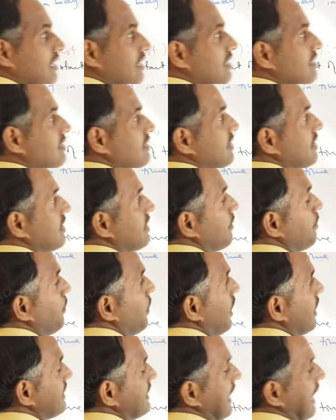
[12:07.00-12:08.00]
consider the
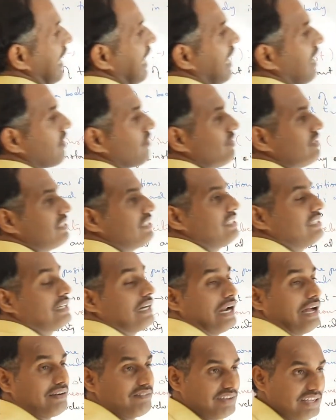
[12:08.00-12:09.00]
path along which it
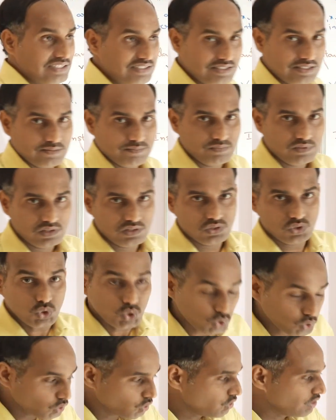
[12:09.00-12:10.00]
travels,
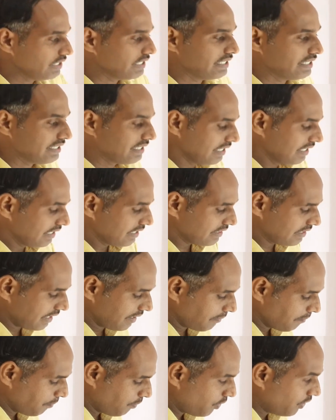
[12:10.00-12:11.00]
so that the
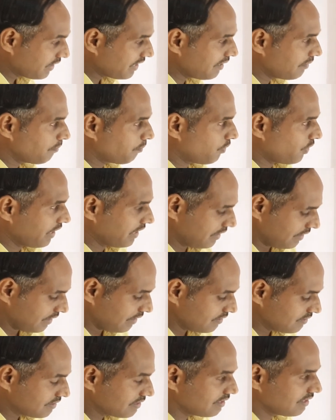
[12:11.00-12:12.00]
important point
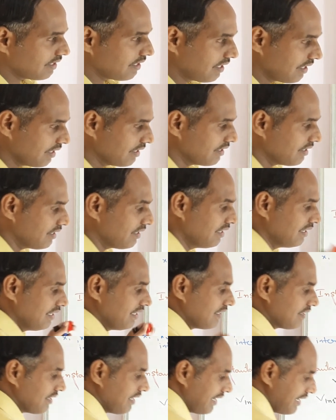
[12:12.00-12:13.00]
is here the